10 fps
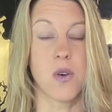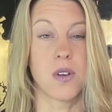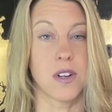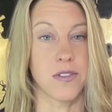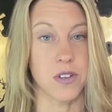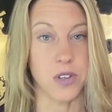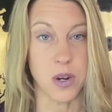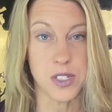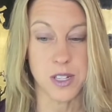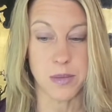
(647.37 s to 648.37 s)
or if you
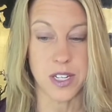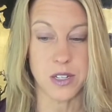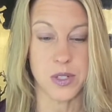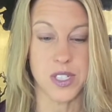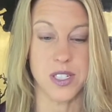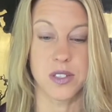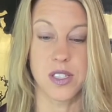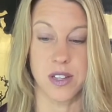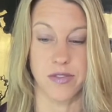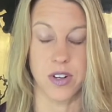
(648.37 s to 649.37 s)
know somebody who is still
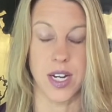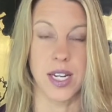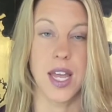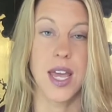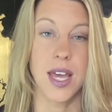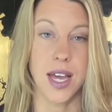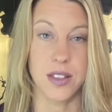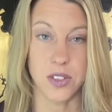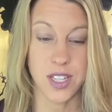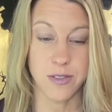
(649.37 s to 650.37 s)
suffering
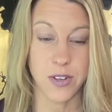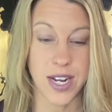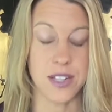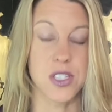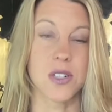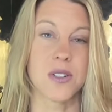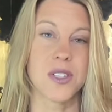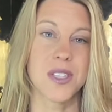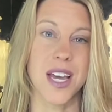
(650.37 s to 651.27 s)
and looking for answers,